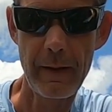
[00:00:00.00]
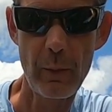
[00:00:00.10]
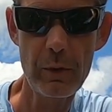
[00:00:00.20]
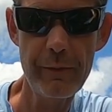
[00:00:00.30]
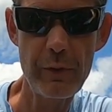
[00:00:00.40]
I
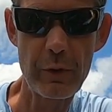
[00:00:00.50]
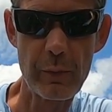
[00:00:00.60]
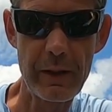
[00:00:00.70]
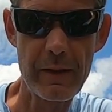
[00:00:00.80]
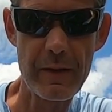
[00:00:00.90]
wonder if you could
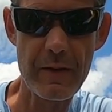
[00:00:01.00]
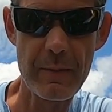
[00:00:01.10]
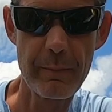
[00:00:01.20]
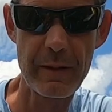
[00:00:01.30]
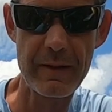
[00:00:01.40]
rig this,
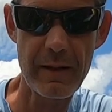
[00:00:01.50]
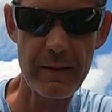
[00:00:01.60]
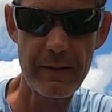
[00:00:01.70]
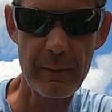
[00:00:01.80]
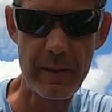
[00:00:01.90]
but it's not a
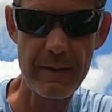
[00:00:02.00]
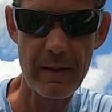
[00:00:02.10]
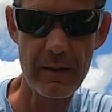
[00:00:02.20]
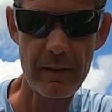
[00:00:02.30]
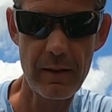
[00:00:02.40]
tube. That's
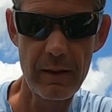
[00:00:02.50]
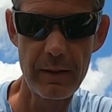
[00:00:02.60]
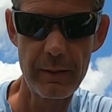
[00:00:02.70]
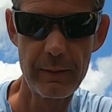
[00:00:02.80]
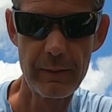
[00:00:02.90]
not hollow.